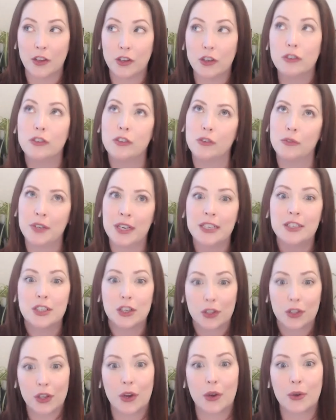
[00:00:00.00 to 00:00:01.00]
you need to
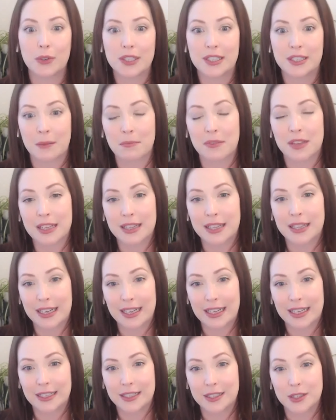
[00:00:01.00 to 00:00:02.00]
close something
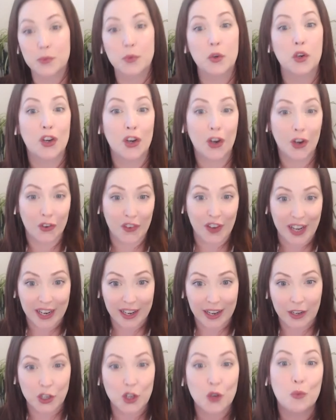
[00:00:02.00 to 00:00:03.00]
that is
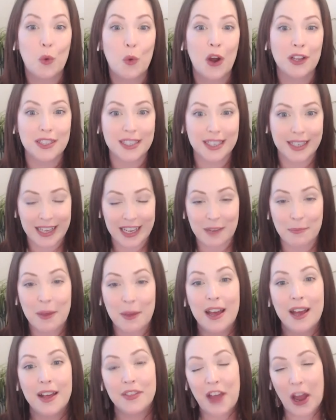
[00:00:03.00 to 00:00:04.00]
recurring and you want to
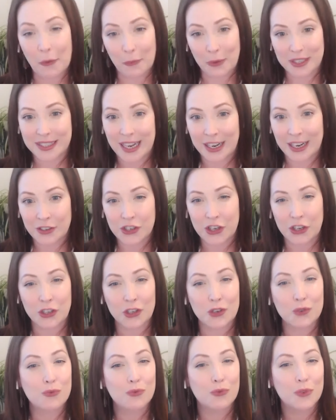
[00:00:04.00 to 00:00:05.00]
keep that retention.
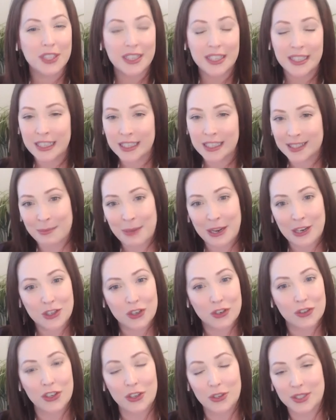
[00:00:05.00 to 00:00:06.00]
You really need to make
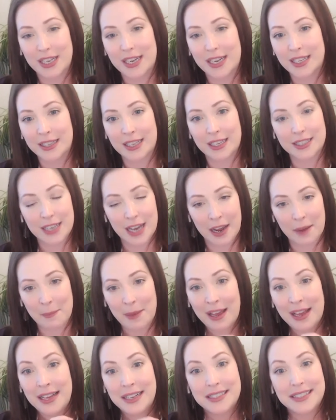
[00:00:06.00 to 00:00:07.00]
sure that you're taking that
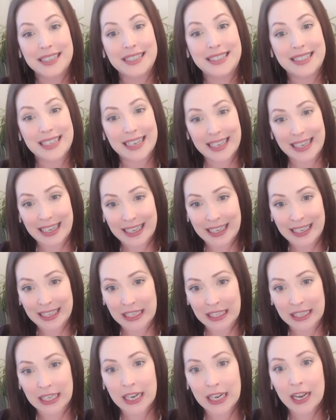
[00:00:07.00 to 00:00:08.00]
time to dig
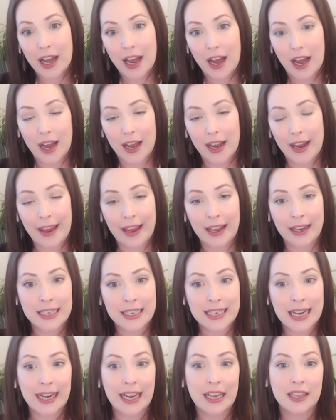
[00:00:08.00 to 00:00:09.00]
in
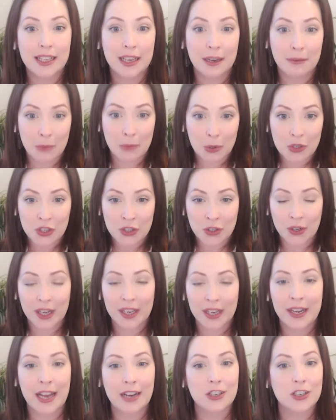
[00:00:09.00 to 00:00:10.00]
and get the emotional
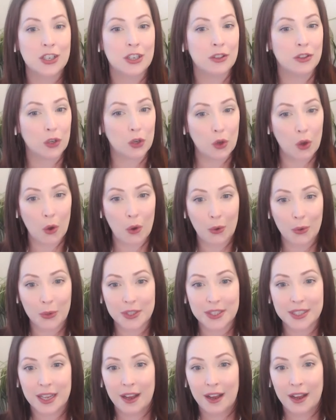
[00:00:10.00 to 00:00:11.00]
connection, the
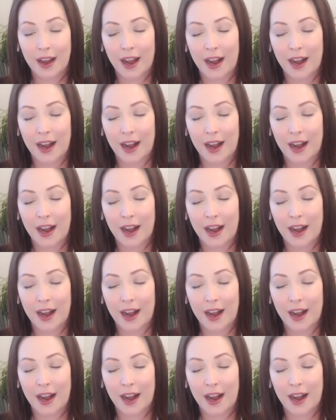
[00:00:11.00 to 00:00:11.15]
goals,